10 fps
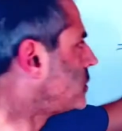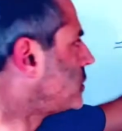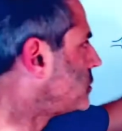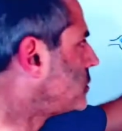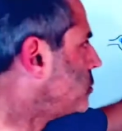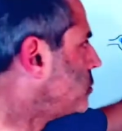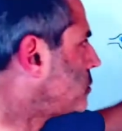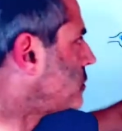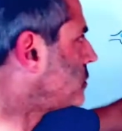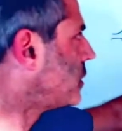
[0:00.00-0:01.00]
because the
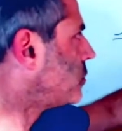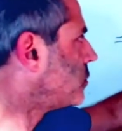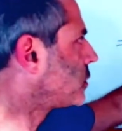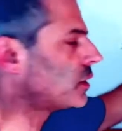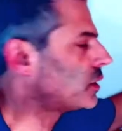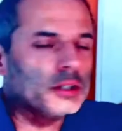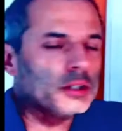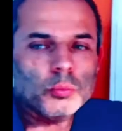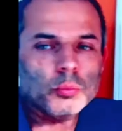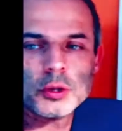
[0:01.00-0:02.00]
water is now organized
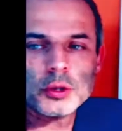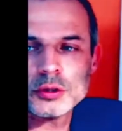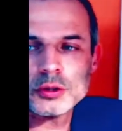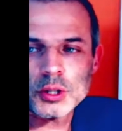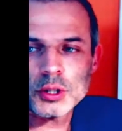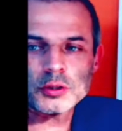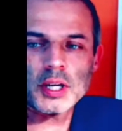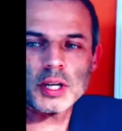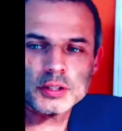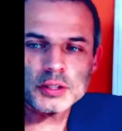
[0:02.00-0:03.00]
in a bonded structure
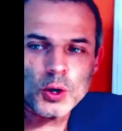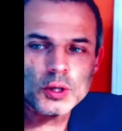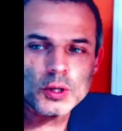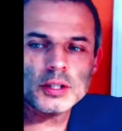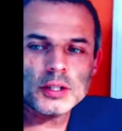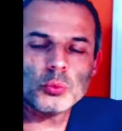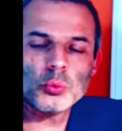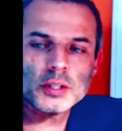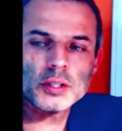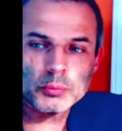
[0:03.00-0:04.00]
and it has a hole in it
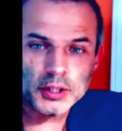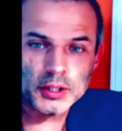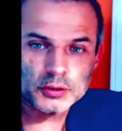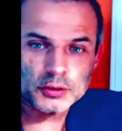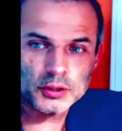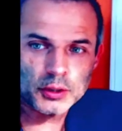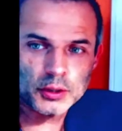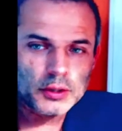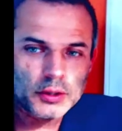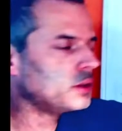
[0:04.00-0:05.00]
where something else can
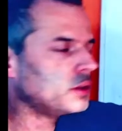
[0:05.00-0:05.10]
go in.